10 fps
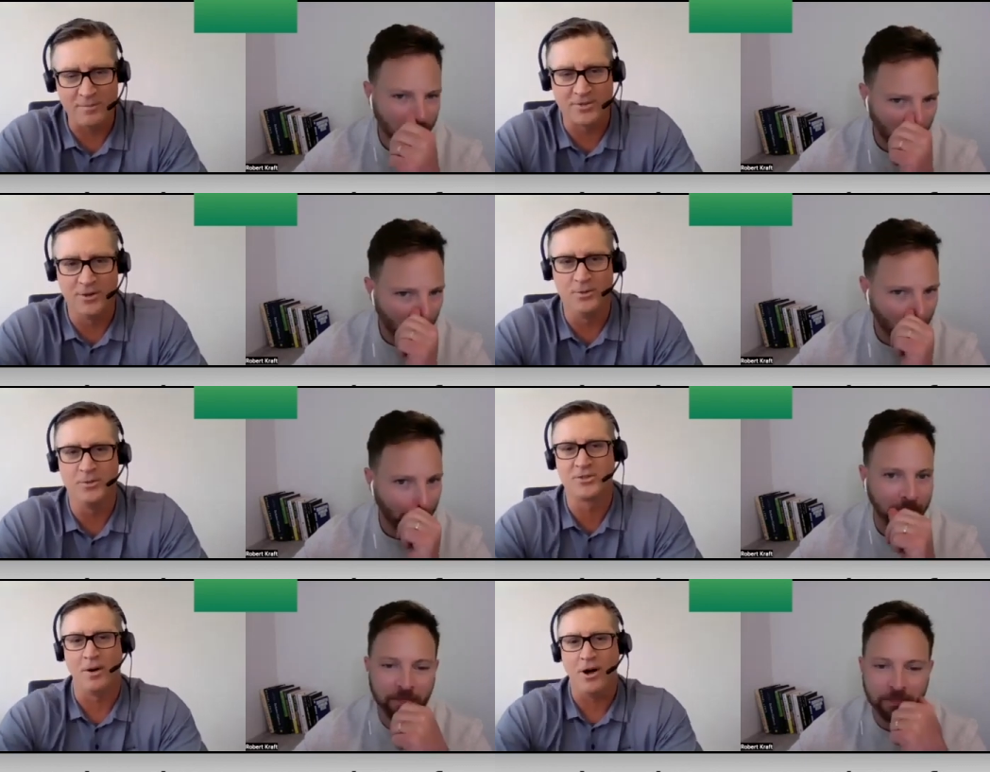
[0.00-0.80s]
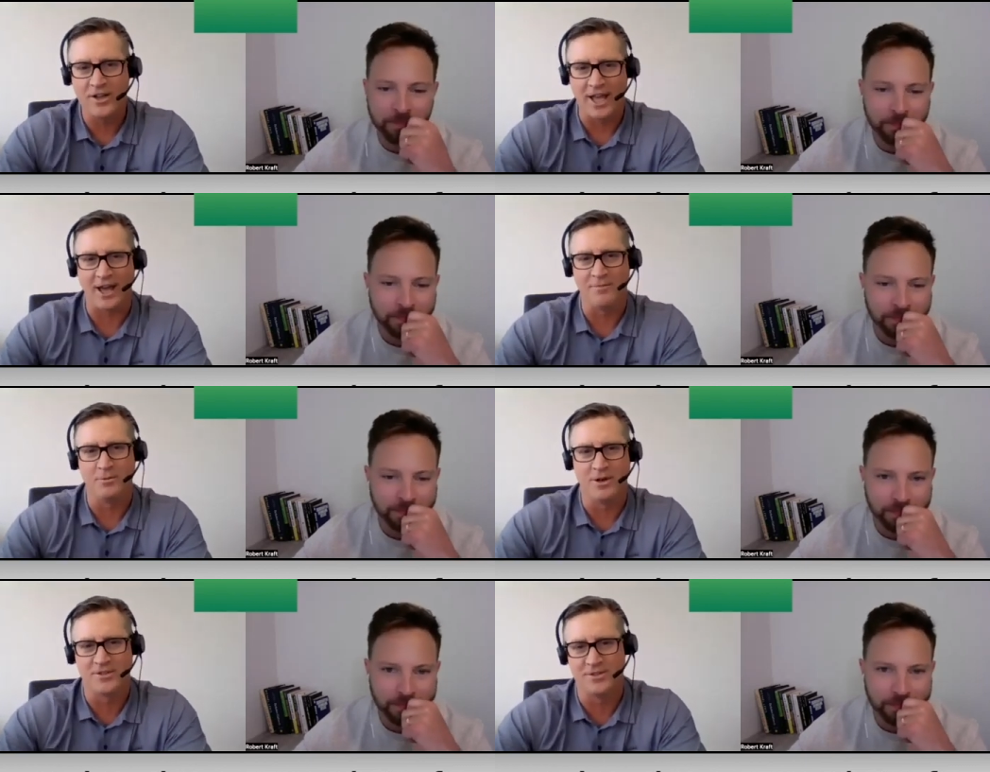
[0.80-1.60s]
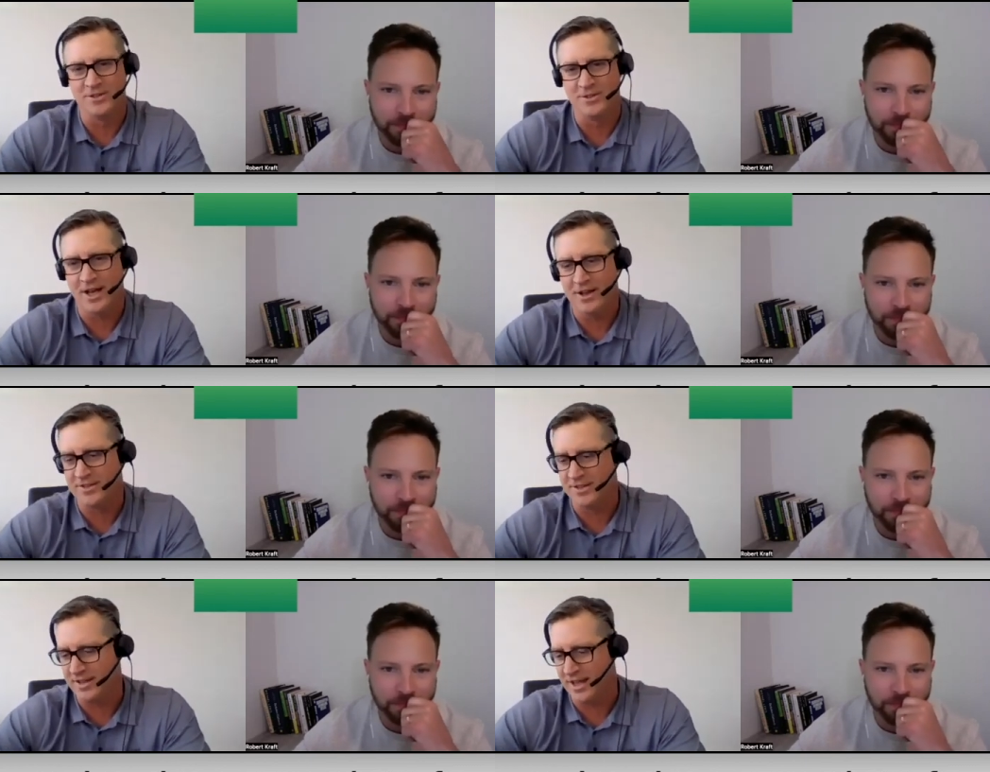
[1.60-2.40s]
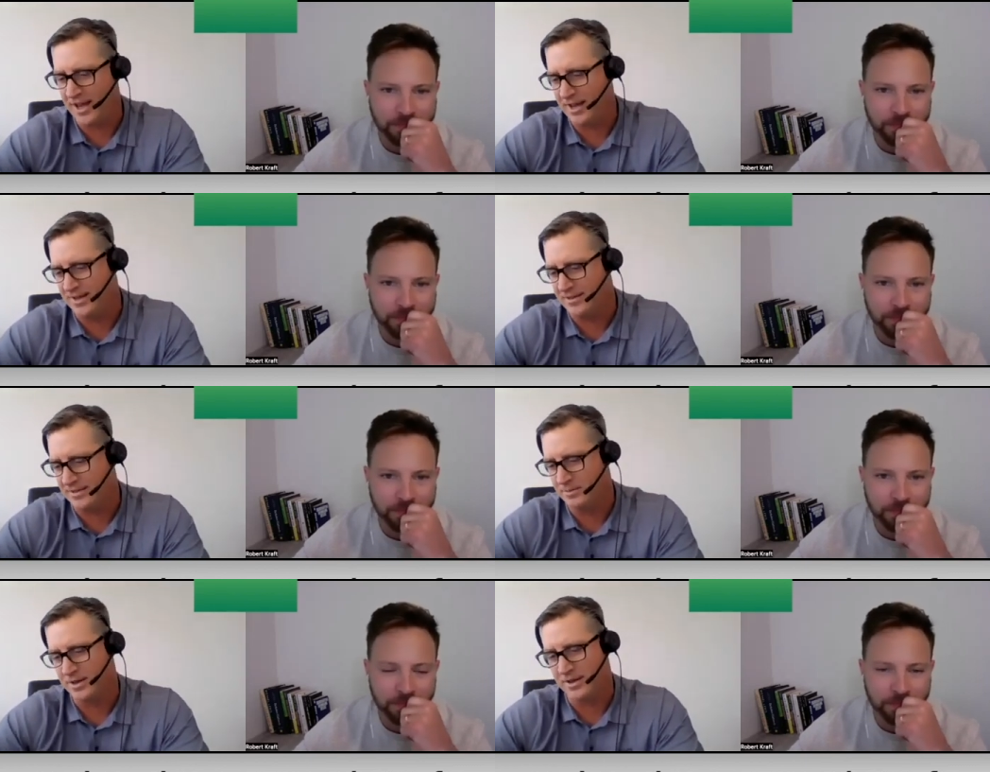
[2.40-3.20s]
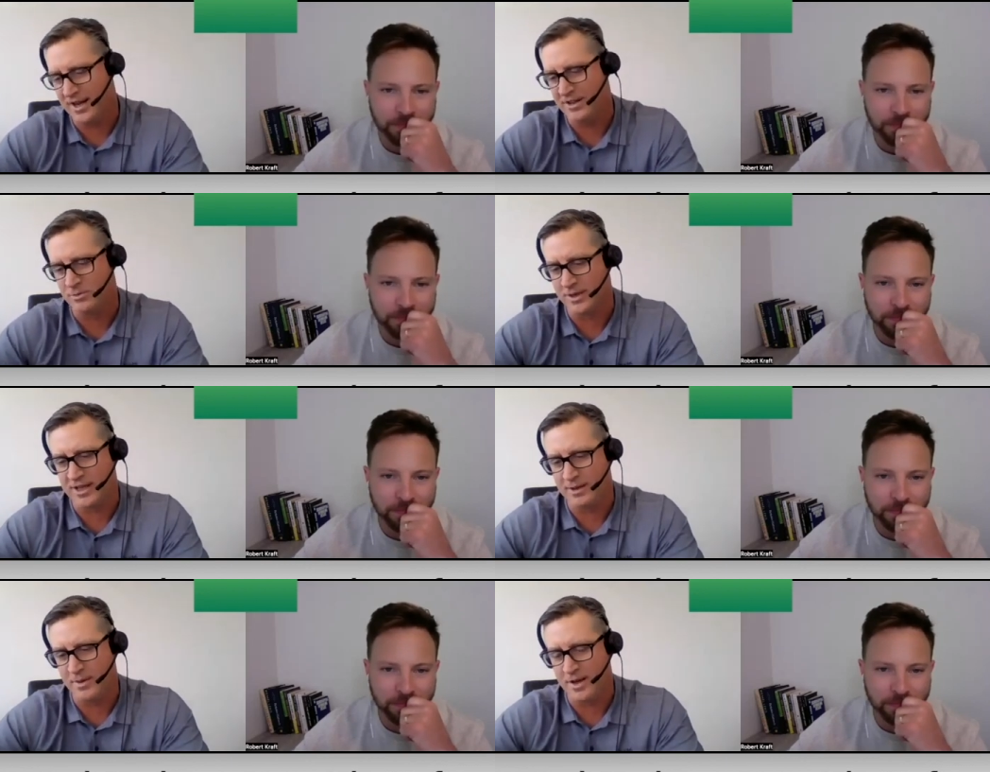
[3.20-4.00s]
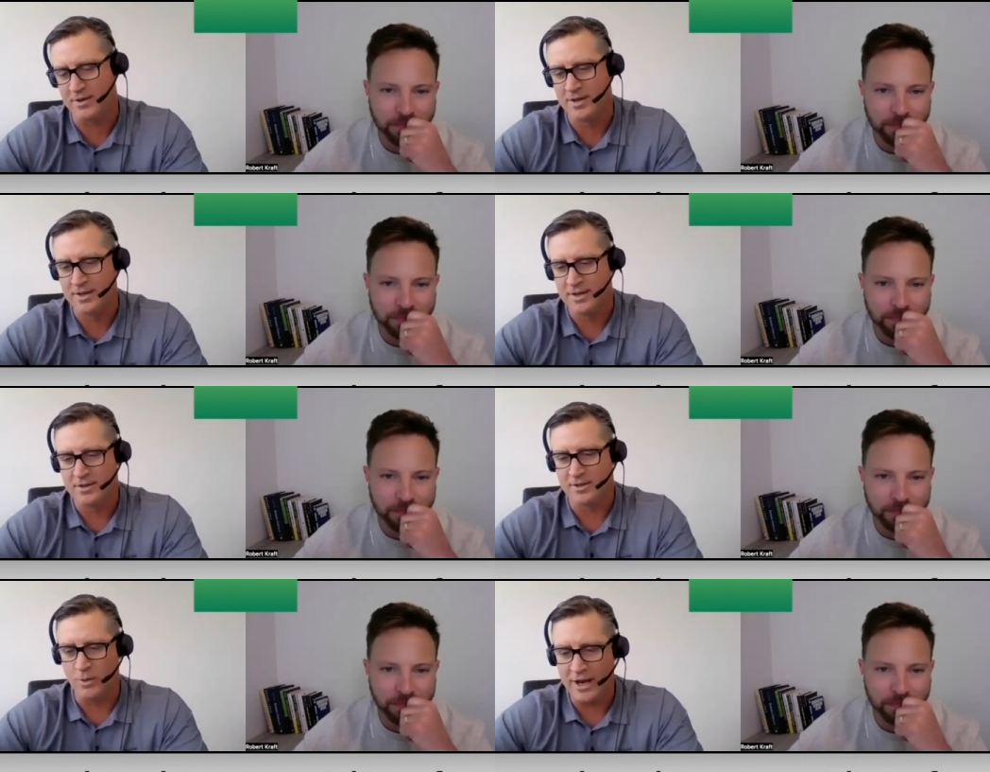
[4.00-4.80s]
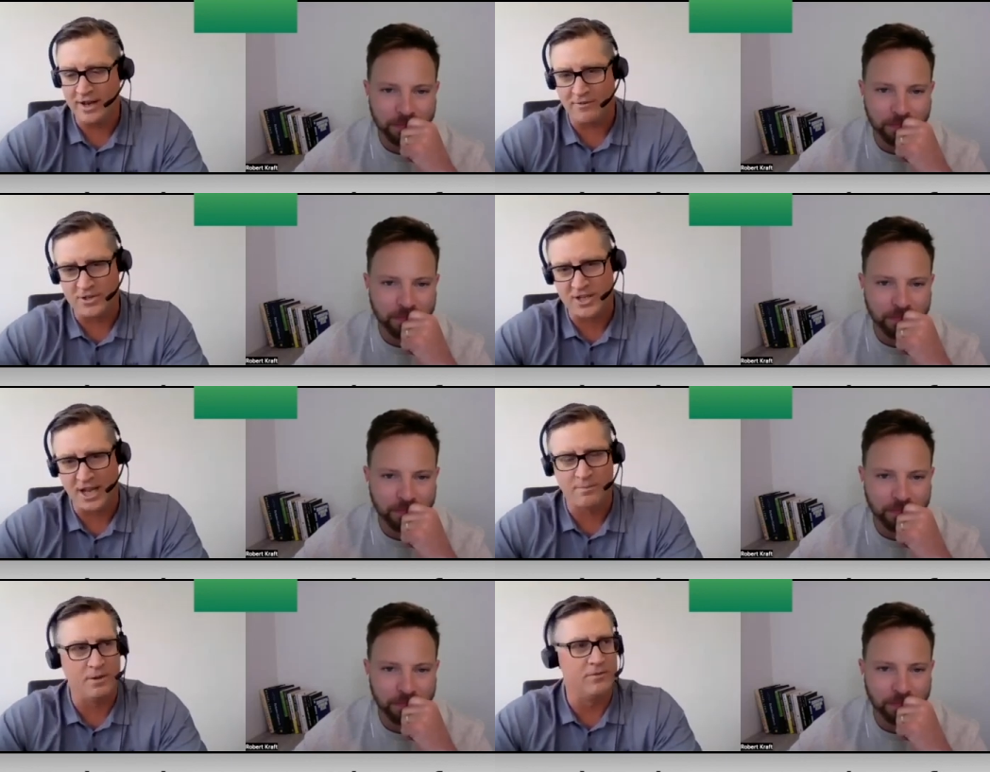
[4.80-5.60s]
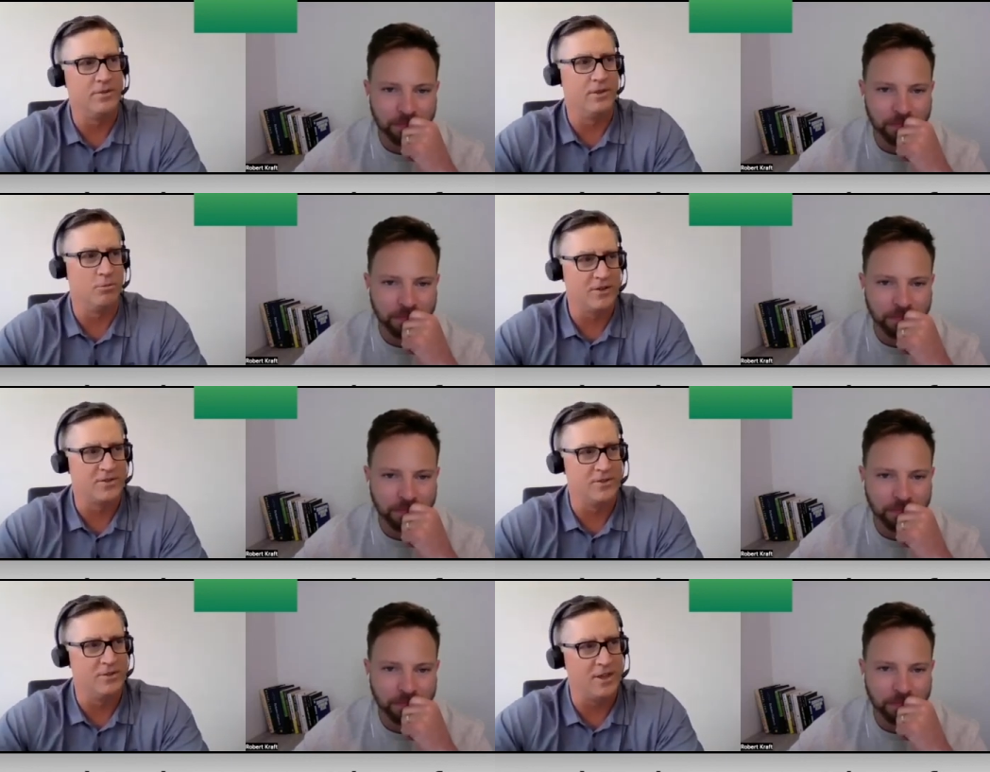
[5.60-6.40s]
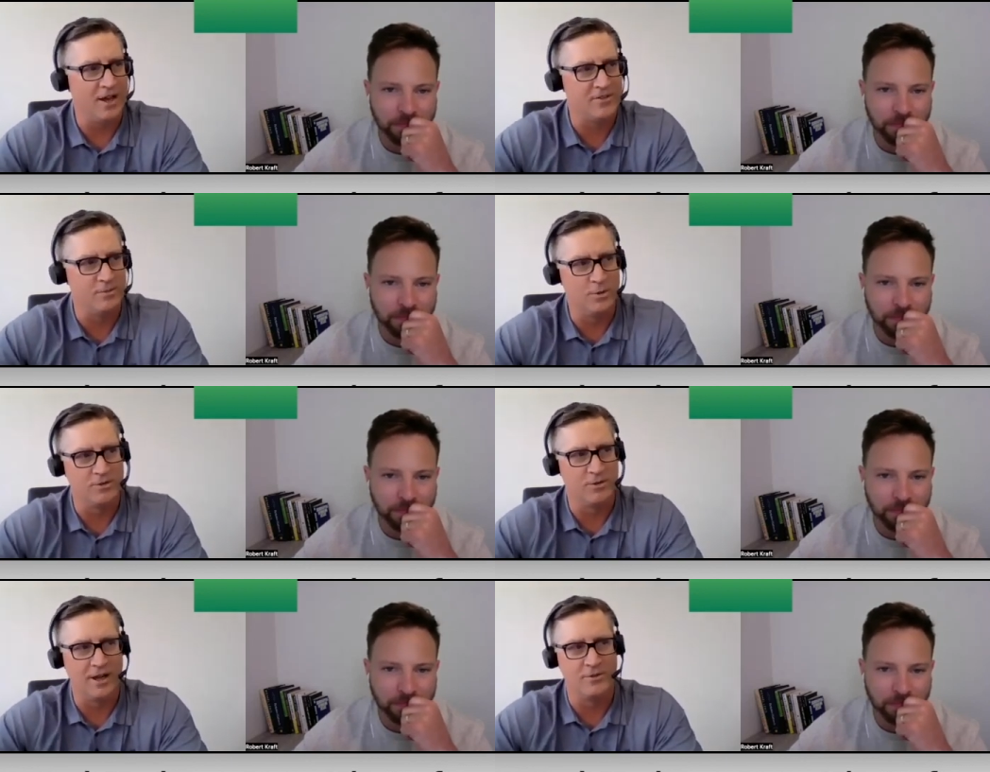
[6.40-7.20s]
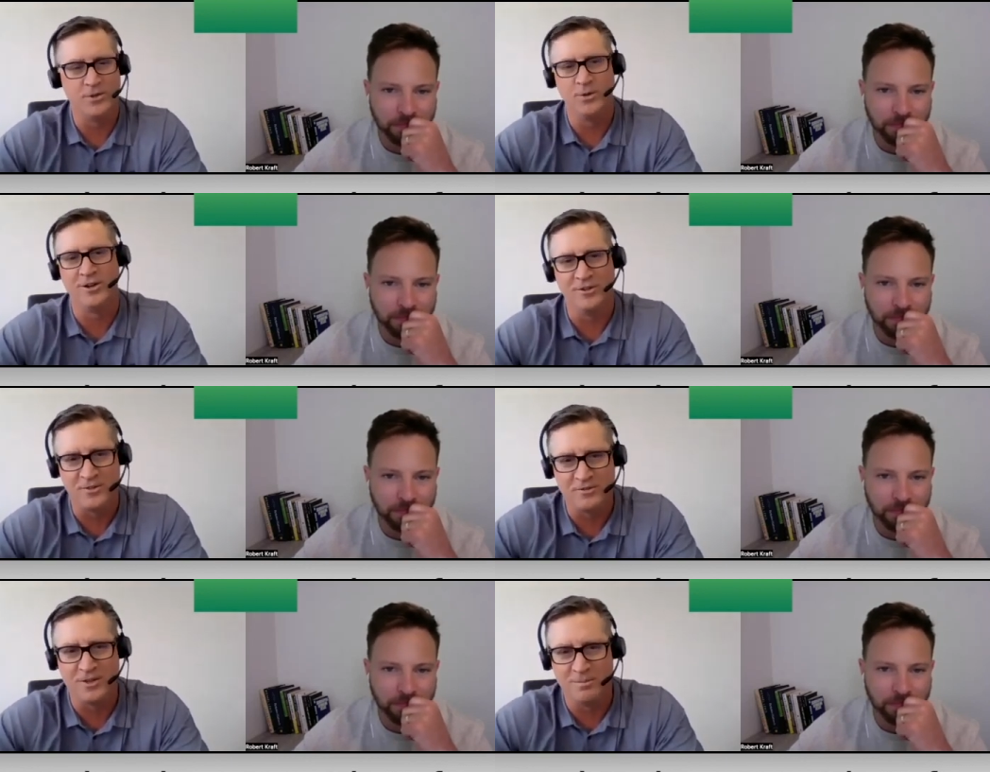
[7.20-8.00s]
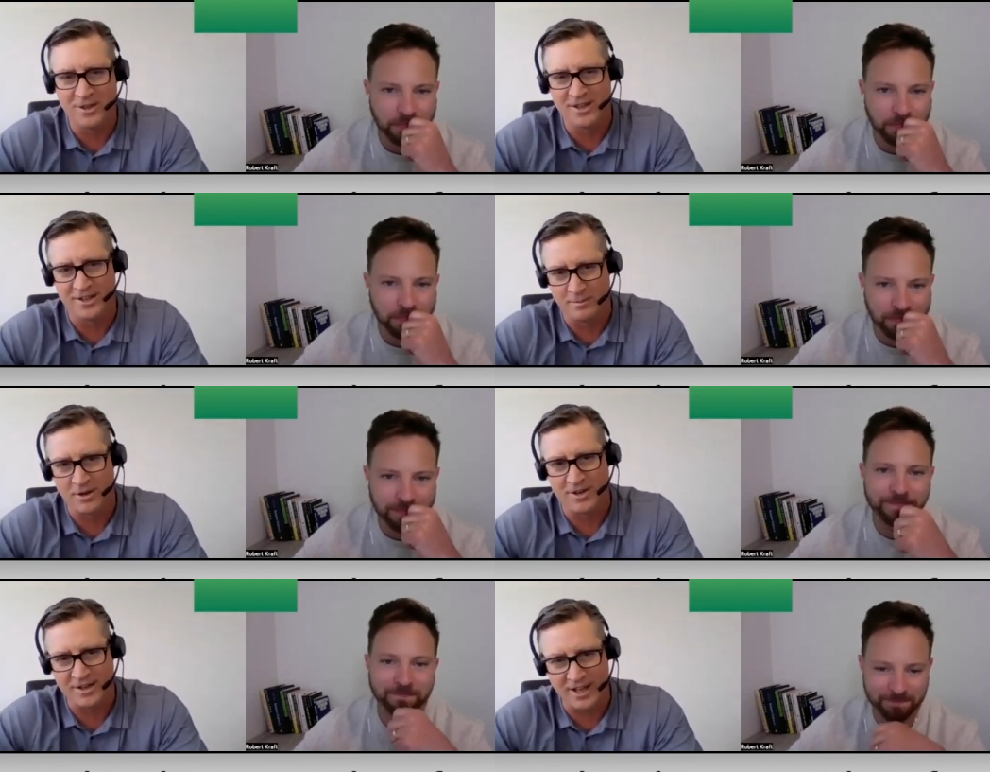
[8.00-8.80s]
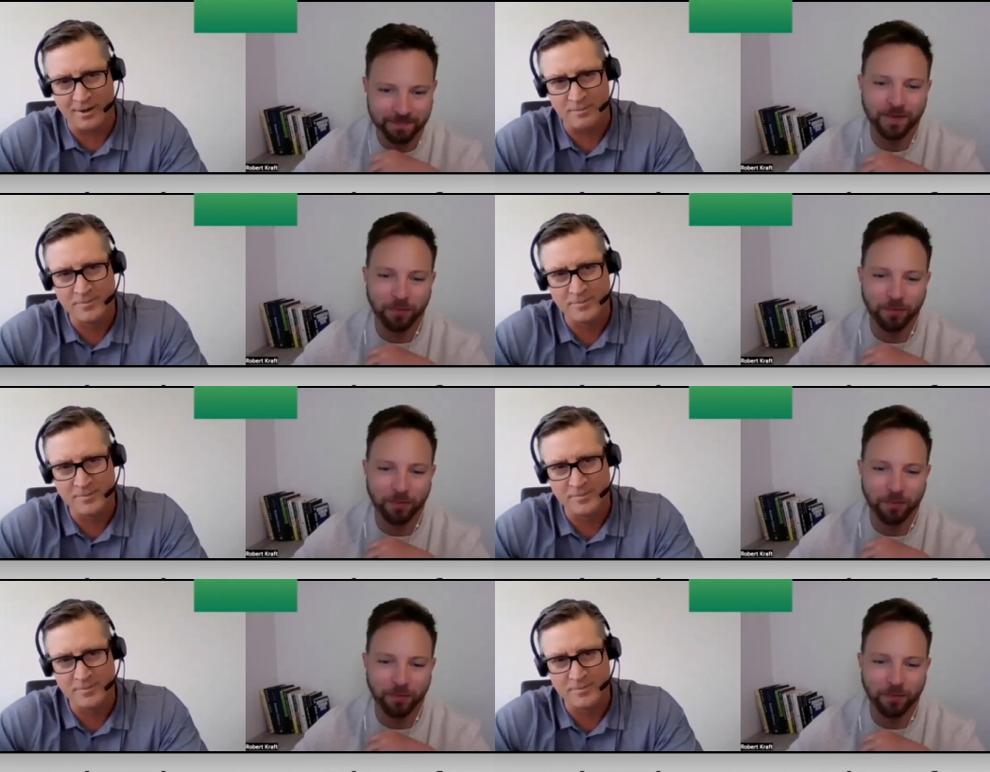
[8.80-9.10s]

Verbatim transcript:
Speaker 1: So small cap, the Russell two thousand in the eighties, the middle eighties when it came out, the weighted average cap of the Russell two thousand was around two hundred fifty million in market cap.